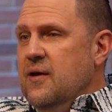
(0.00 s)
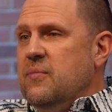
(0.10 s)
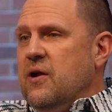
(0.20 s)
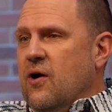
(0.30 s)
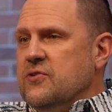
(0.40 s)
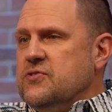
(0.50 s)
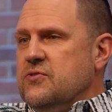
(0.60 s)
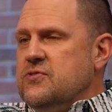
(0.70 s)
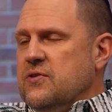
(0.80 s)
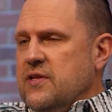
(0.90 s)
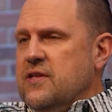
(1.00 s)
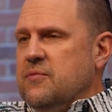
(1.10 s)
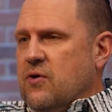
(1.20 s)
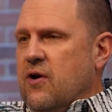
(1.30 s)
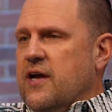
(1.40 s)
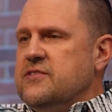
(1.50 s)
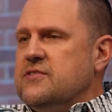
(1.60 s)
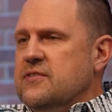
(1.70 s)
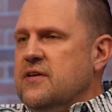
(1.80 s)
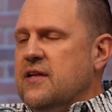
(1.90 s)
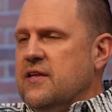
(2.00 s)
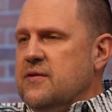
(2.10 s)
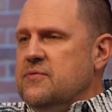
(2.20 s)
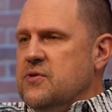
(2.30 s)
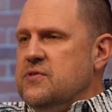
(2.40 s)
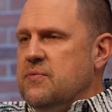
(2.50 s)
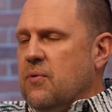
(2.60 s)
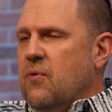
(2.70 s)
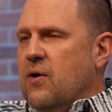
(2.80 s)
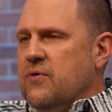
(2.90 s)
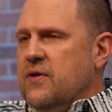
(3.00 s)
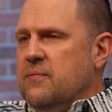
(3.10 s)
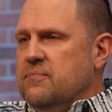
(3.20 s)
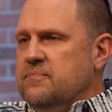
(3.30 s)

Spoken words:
but also to lead them to Christ and lead them to a deeper walk with Him.